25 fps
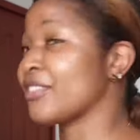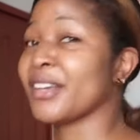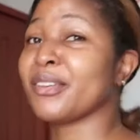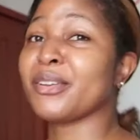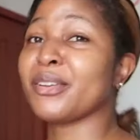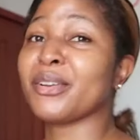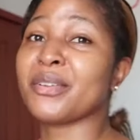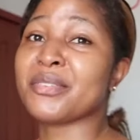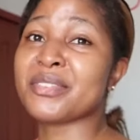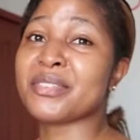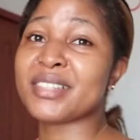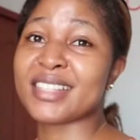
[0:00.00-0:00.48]
the
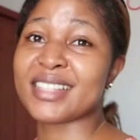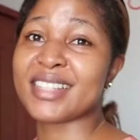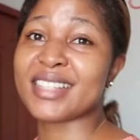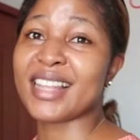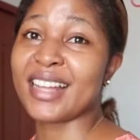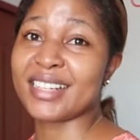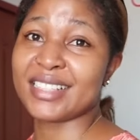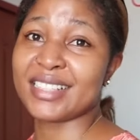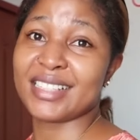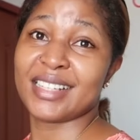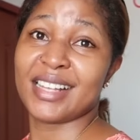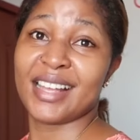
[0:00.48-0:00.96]
clothes
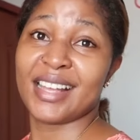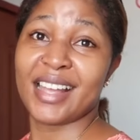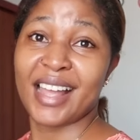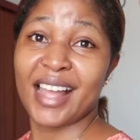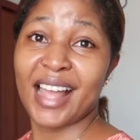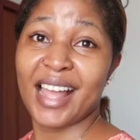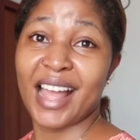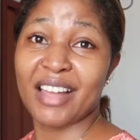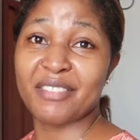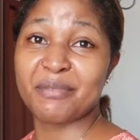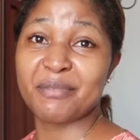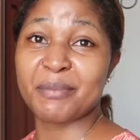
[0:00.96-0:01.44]
that
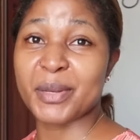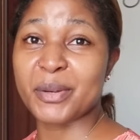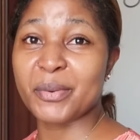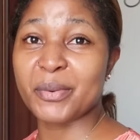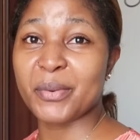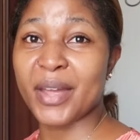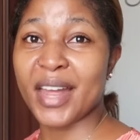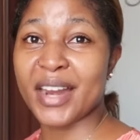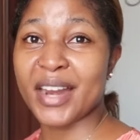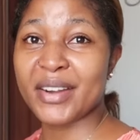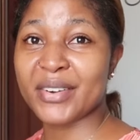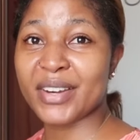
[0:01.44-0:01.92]
I've been
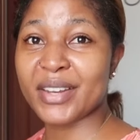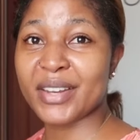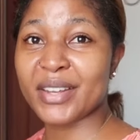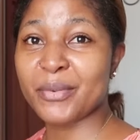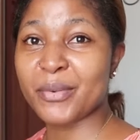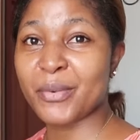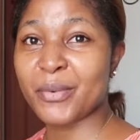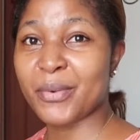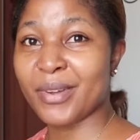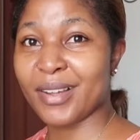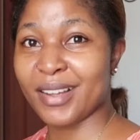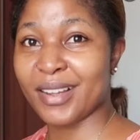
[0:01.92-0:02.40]

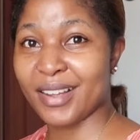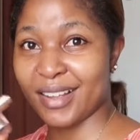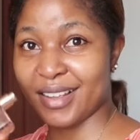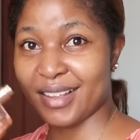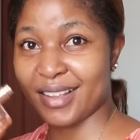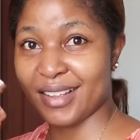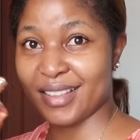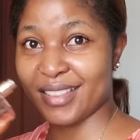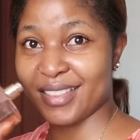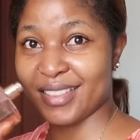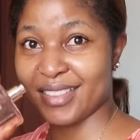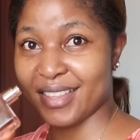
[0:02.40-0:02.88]
wearing
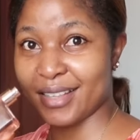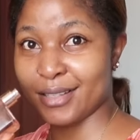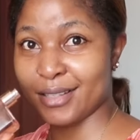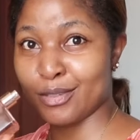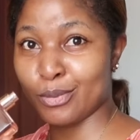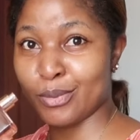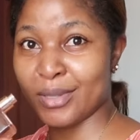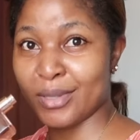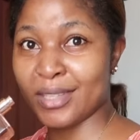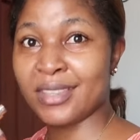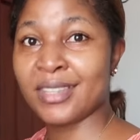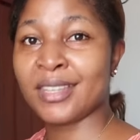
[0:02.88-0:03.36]
this
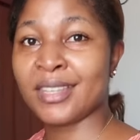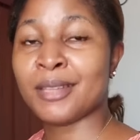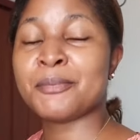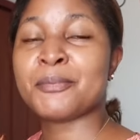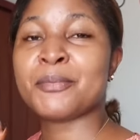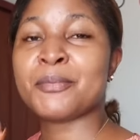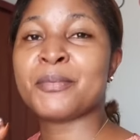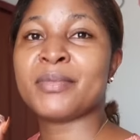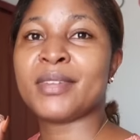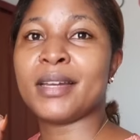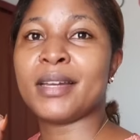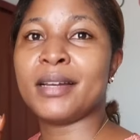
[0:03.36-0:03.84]
with,
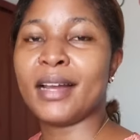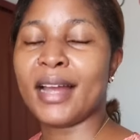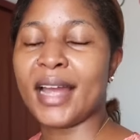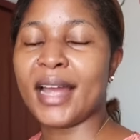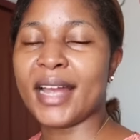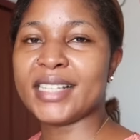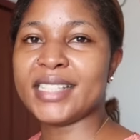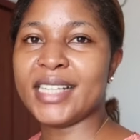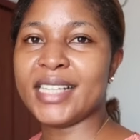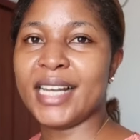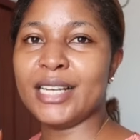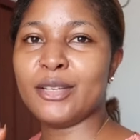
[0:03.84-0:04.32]

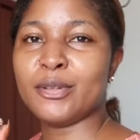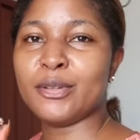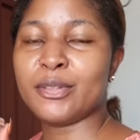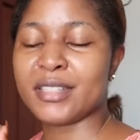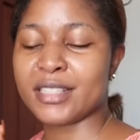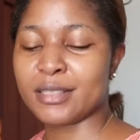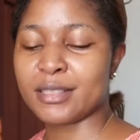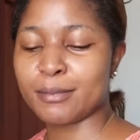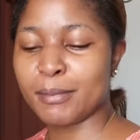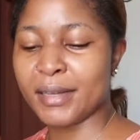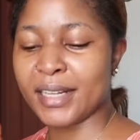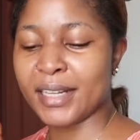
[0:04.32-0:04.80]
I tell you,
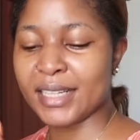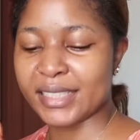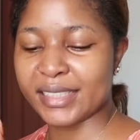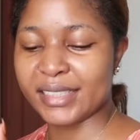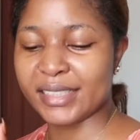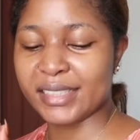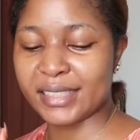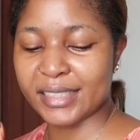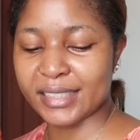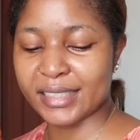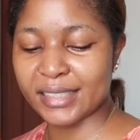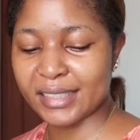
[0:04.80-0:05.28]
the smell is
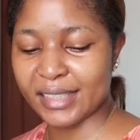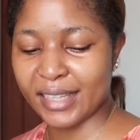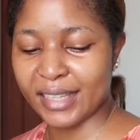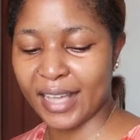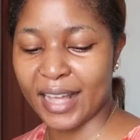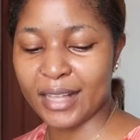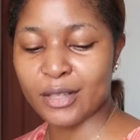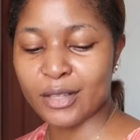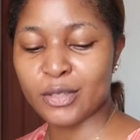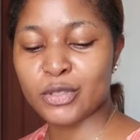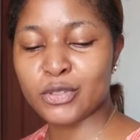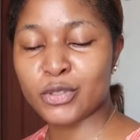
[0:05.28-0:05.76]
still
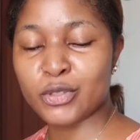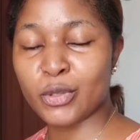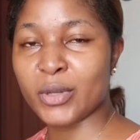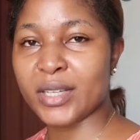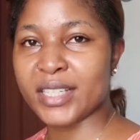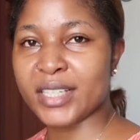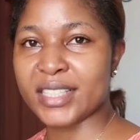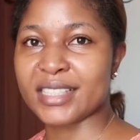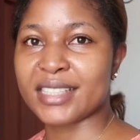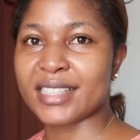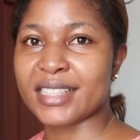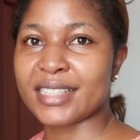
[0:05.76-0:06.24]
there. So
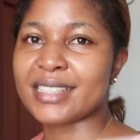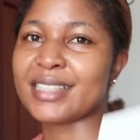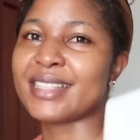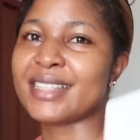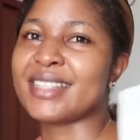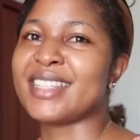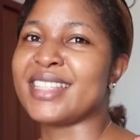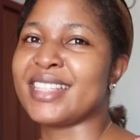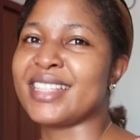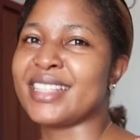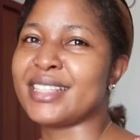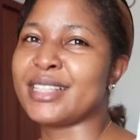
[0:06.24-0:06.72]
is this.
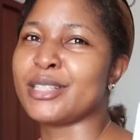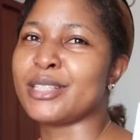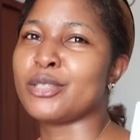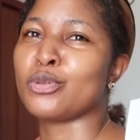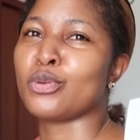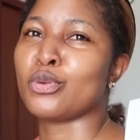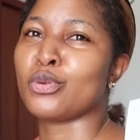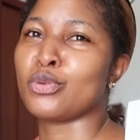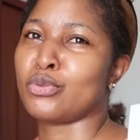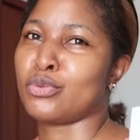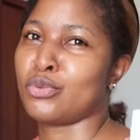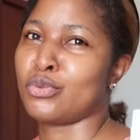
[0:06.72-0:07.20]
This is
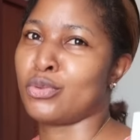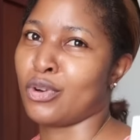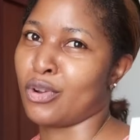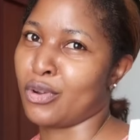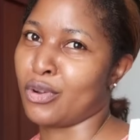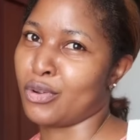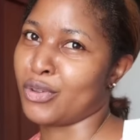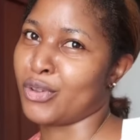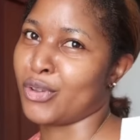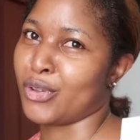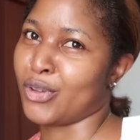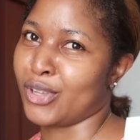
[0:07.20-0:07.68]
so
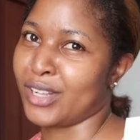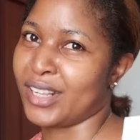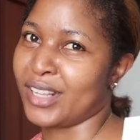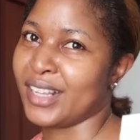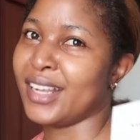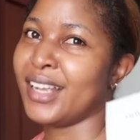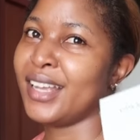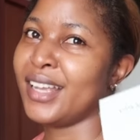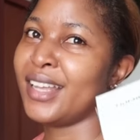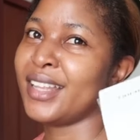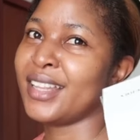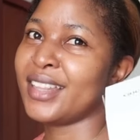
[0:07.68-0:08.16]
strong, y'all.
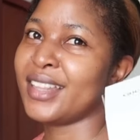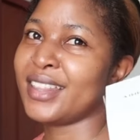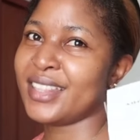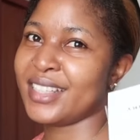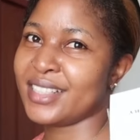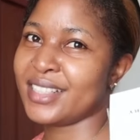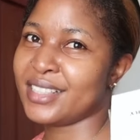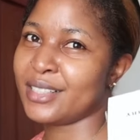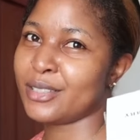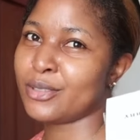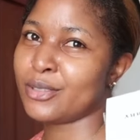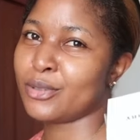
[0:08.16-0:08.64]

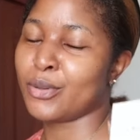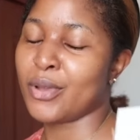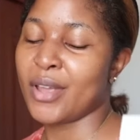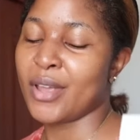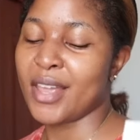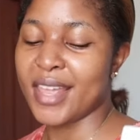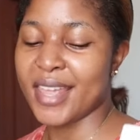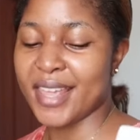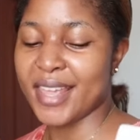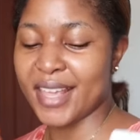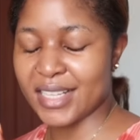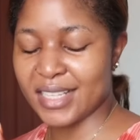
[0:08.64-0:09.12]

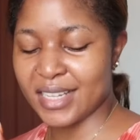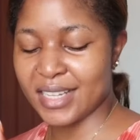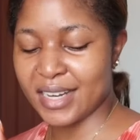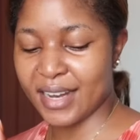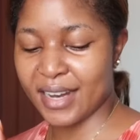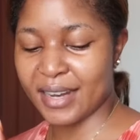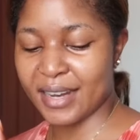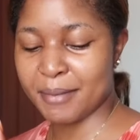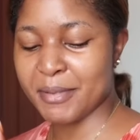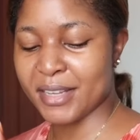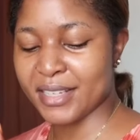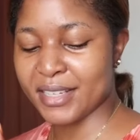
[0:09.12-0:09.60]

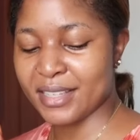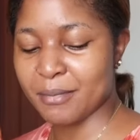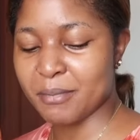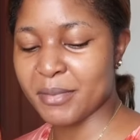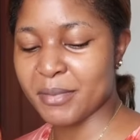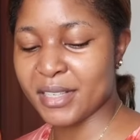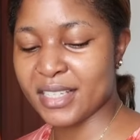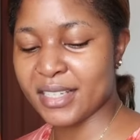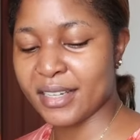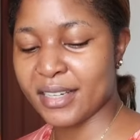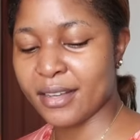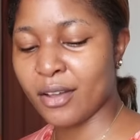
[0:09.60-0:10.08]
Yesterday I made the
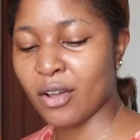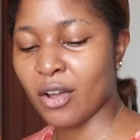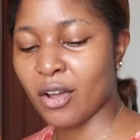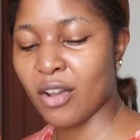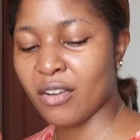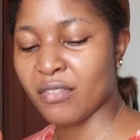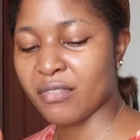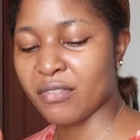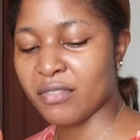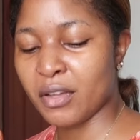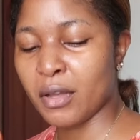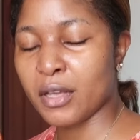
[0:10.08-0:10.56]
mistake
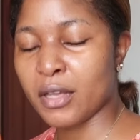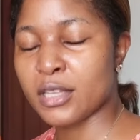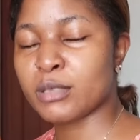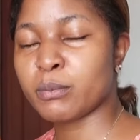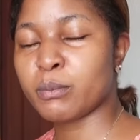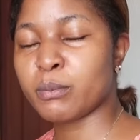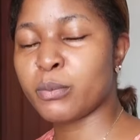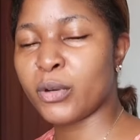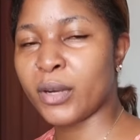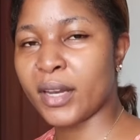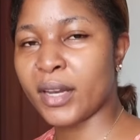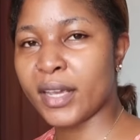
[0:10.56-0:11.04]
of
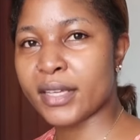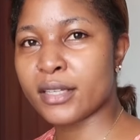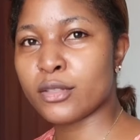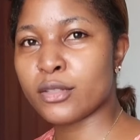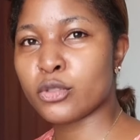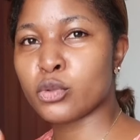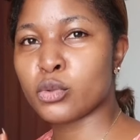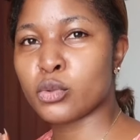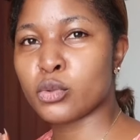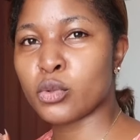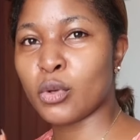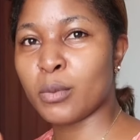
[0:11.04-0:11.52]
spraying
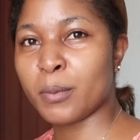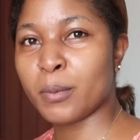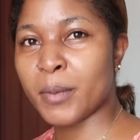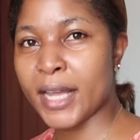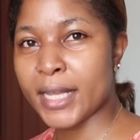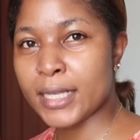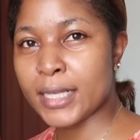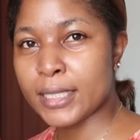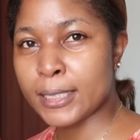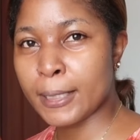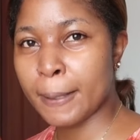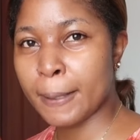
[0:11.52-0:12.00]
so
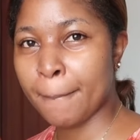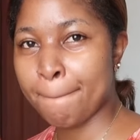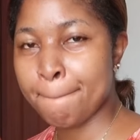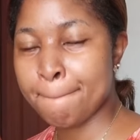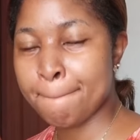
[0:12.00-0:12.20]
much,